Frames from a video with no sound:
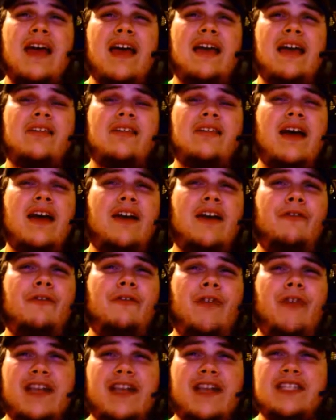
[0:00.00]
It's got
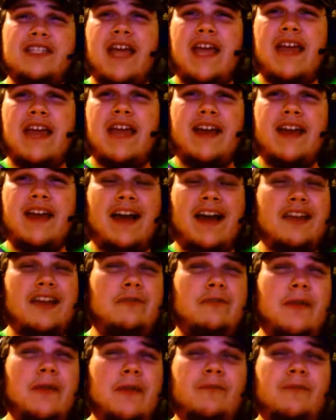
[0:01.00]
Flash Cannon, Ice Beam,